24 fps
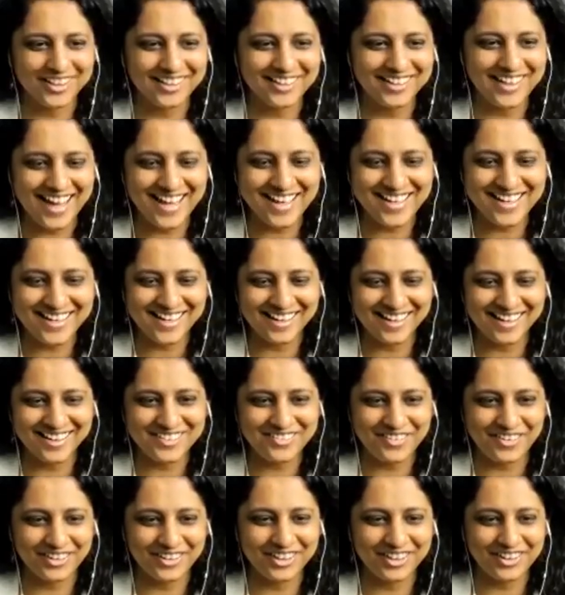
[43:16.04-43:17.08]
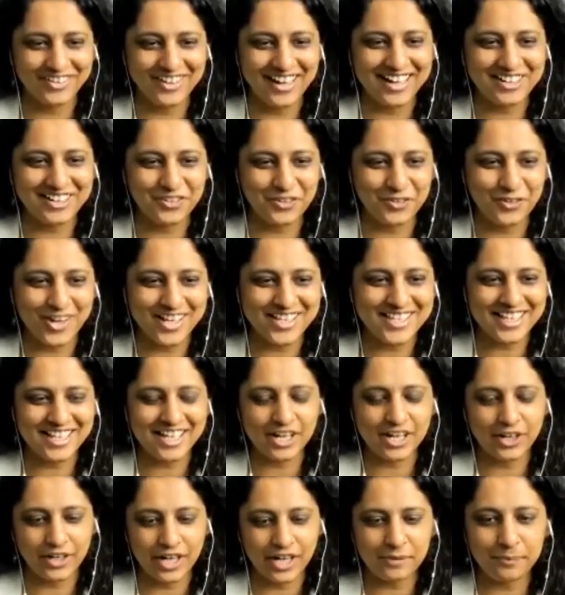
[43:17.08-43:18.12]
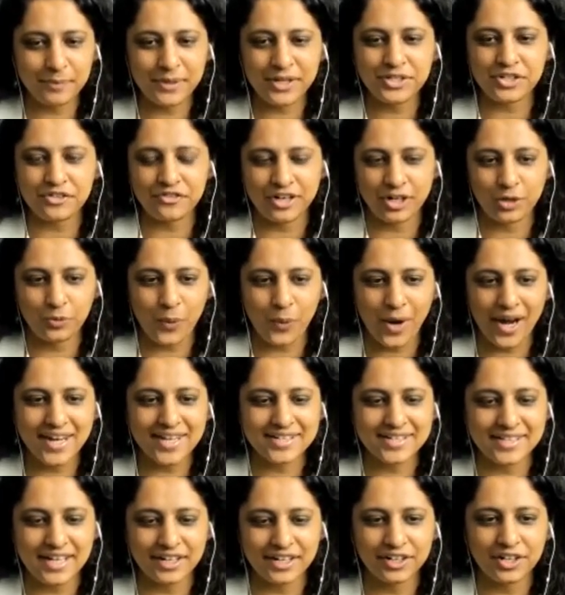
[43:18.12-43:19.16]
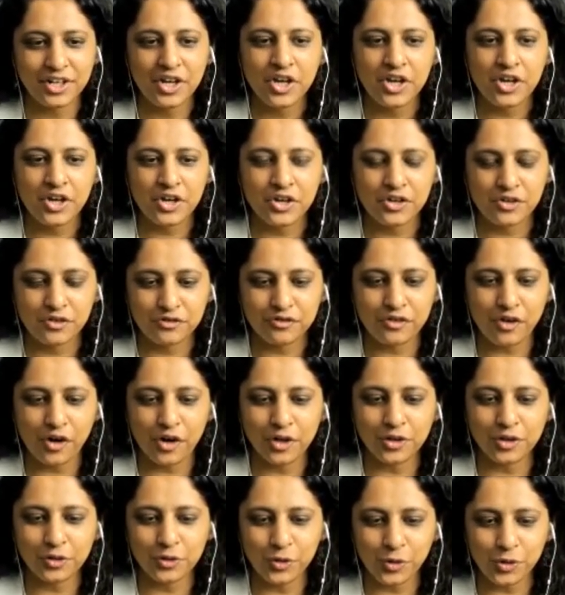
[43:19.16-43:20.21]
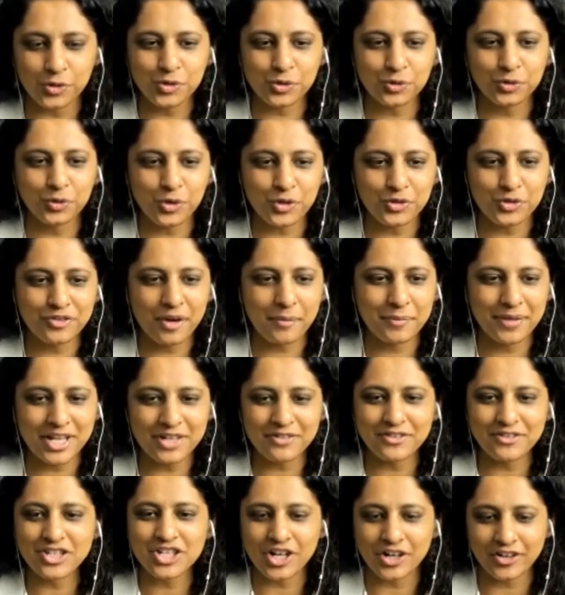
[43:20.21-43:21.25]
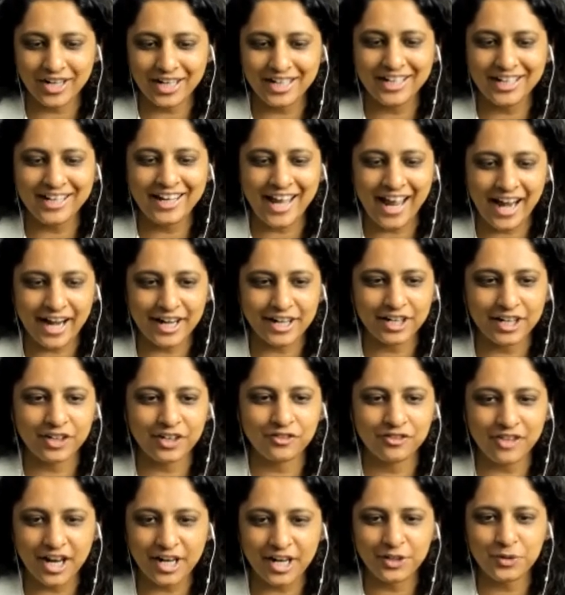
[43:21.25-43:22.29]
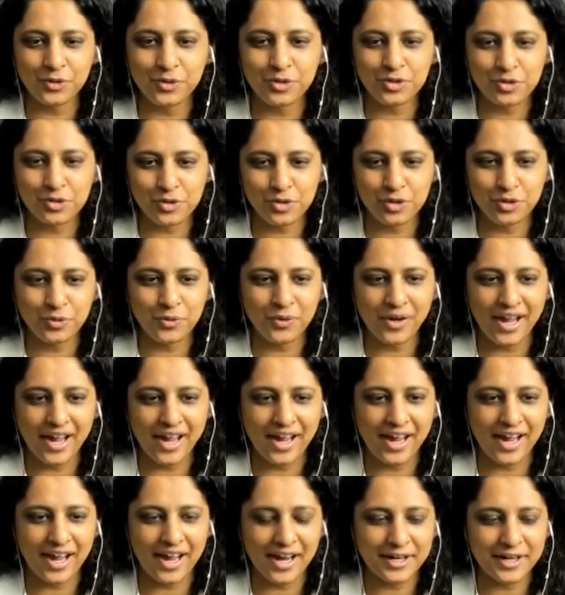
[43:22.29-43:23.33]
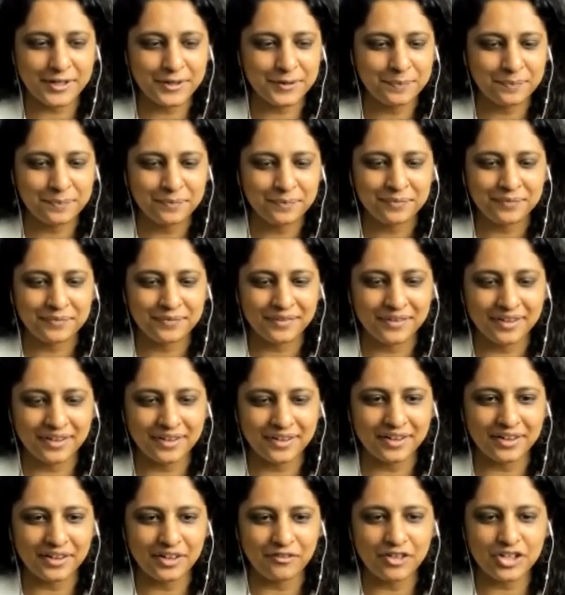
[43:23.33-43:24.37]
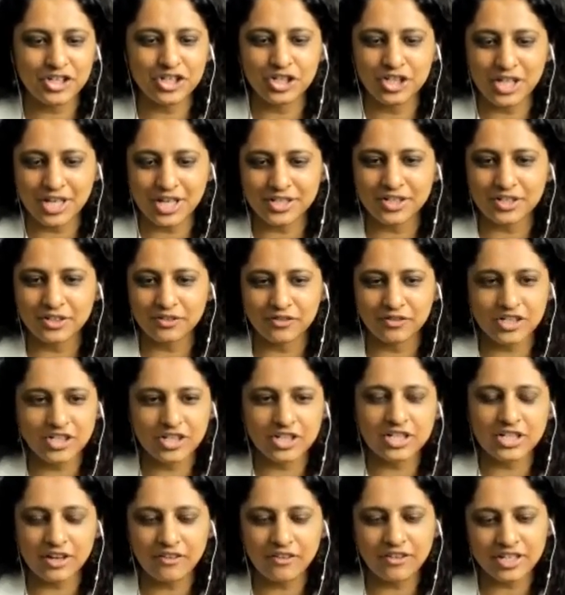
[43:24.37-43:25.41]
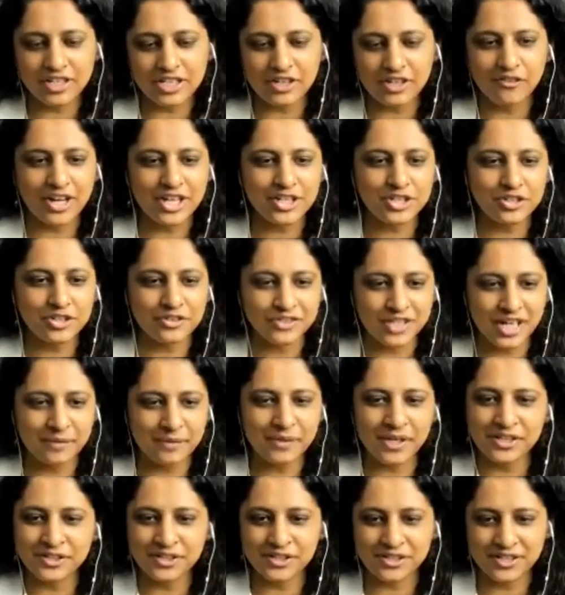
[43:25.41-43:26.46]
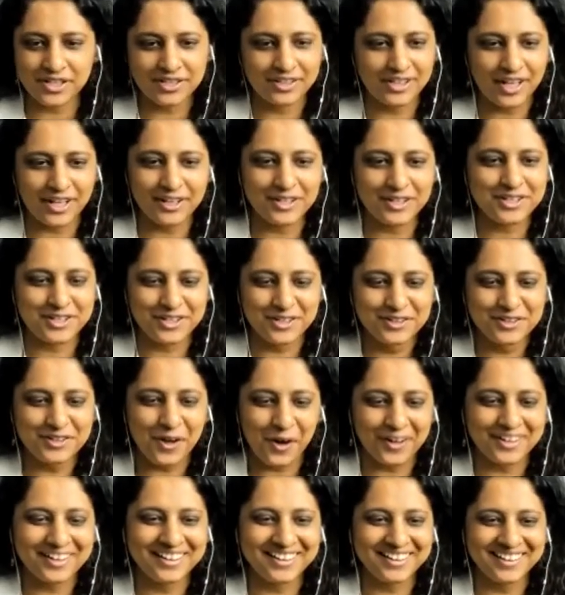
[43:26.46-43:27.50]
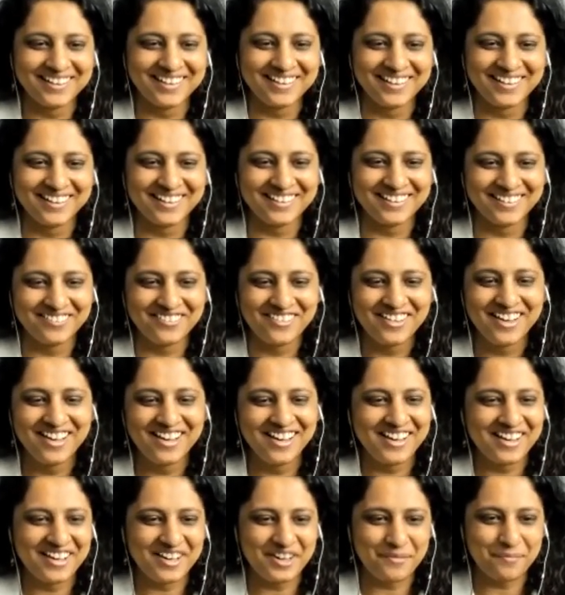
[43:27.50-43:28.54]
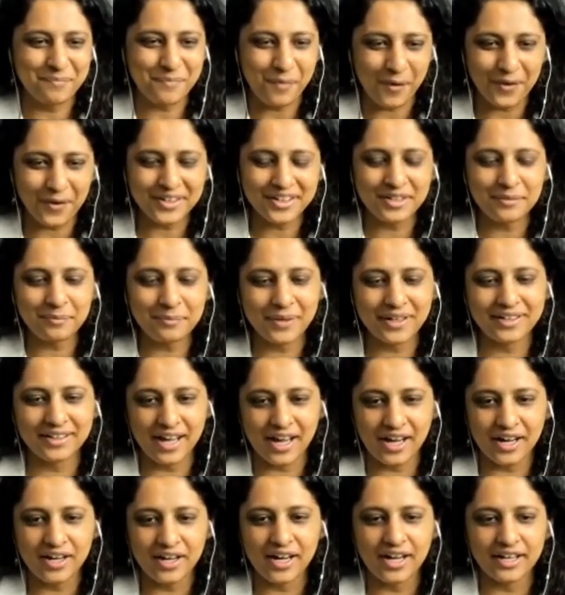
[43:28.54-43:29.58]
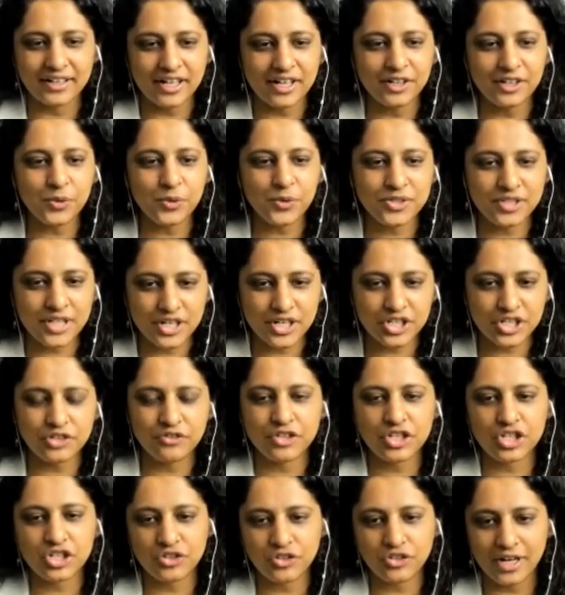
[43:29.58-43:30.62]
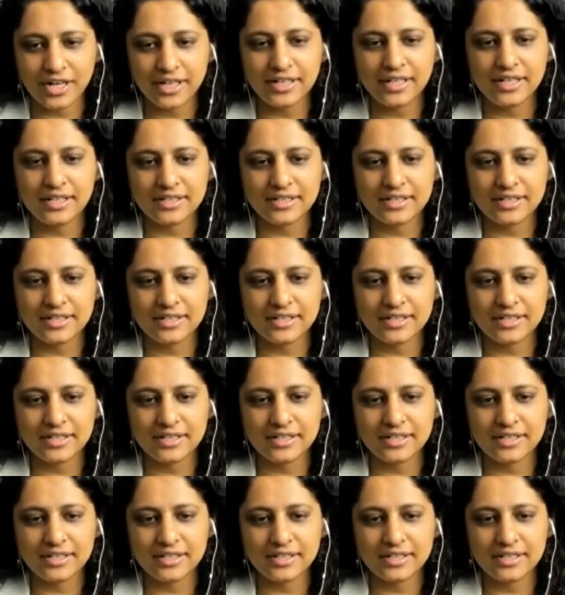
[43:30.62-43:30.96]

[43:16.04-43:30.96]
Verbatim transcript: the great words and a great piece of advice, that go to those webinars which are really adding value to you, and if it's a waste of time, then it's not important. But yeah, attend those sessions which you